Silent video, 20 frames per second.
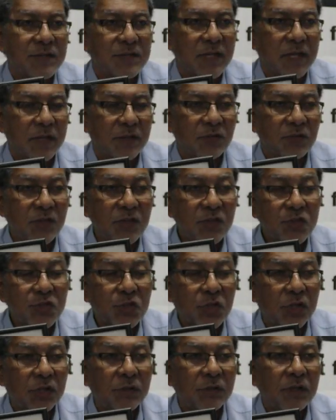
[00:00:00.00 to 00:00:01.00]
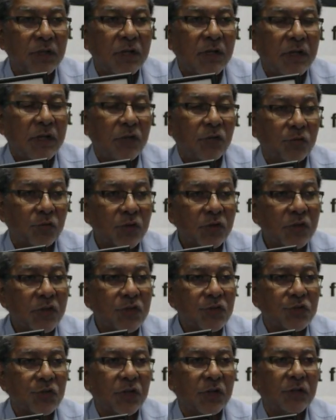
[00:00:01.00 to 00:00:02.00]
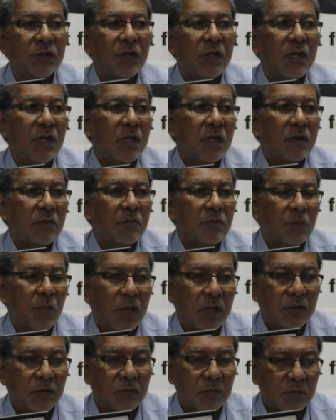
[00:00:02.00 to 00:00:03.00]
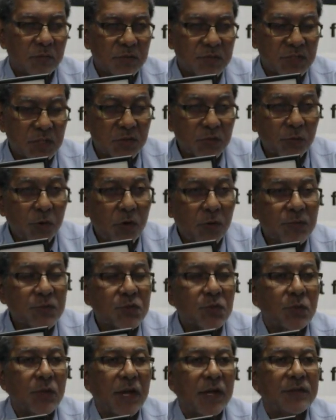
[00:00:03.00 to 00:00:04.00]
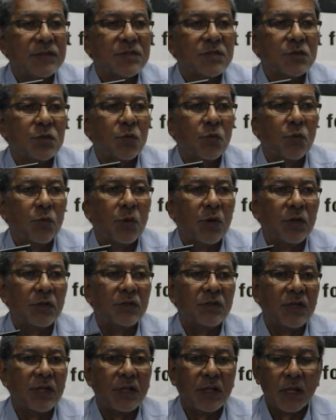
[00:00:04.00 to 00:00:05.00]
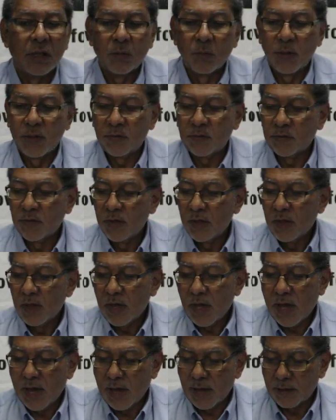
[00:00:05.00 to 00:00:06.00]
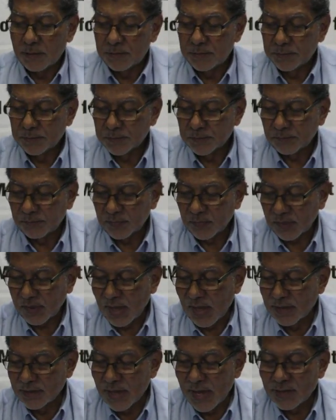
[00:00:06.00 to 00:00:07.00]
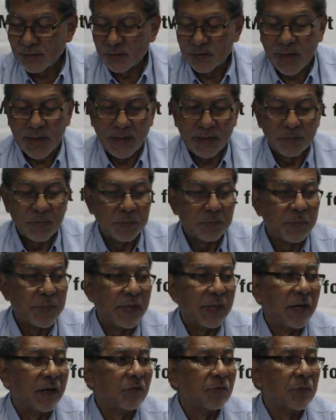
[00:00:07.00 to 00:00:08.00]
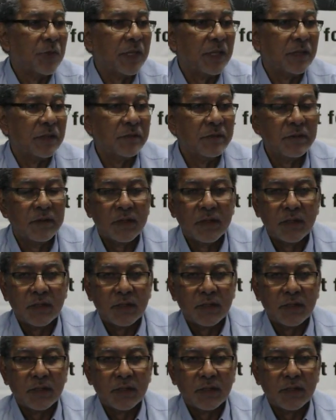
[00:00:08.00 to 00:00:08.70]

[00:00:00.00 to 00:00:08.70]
as their teacher, history teacher, but sixth form students who were dealing with, at that time it may have been